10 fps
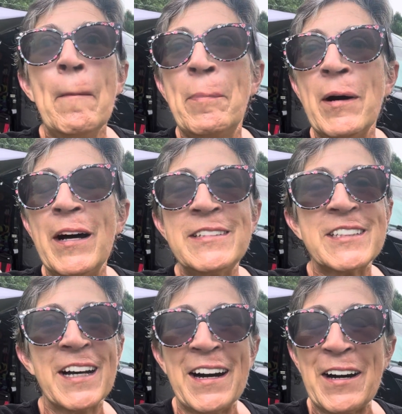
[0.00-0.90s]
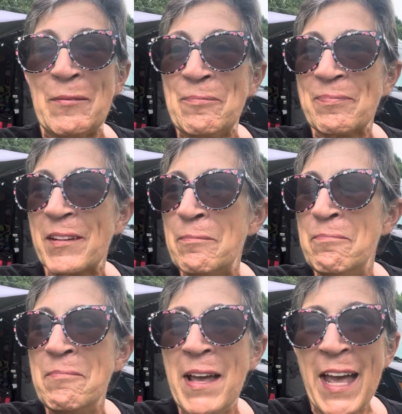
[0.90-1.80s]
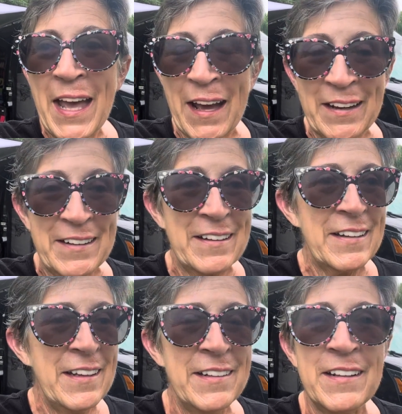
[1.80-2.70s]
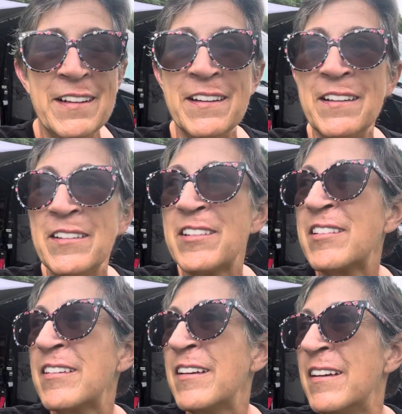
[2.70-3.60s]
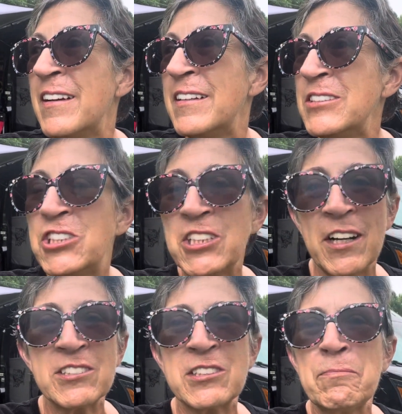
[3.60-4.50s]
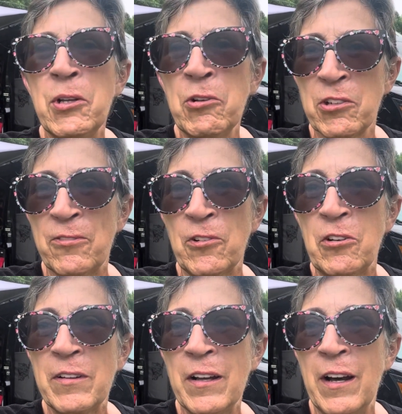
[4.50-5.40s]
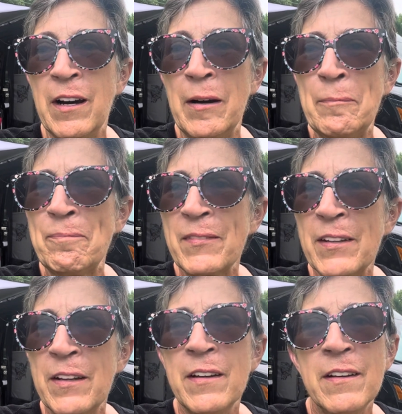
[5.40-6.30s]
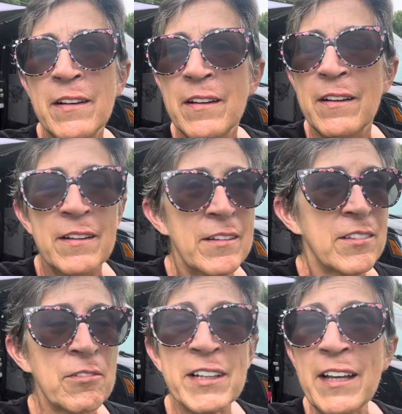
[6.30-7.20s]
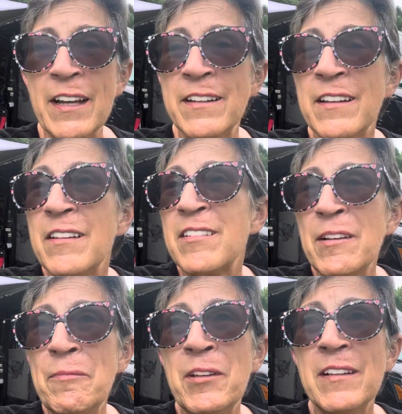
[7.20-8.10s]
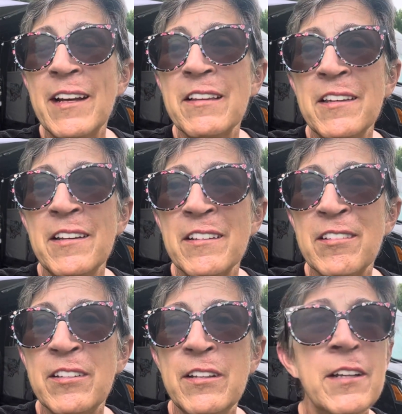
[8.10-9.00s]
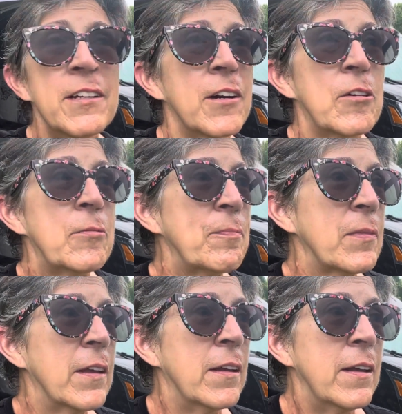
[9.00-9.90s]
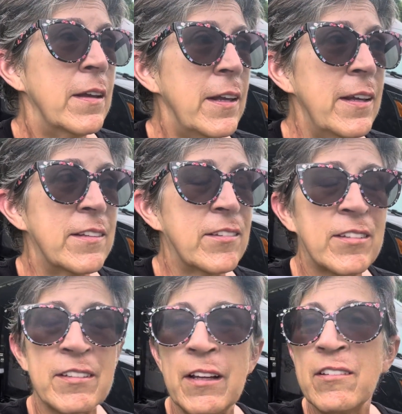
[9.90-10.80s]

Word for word: But um, man, it is just beautiful. Um, so again, something like this, you know, it's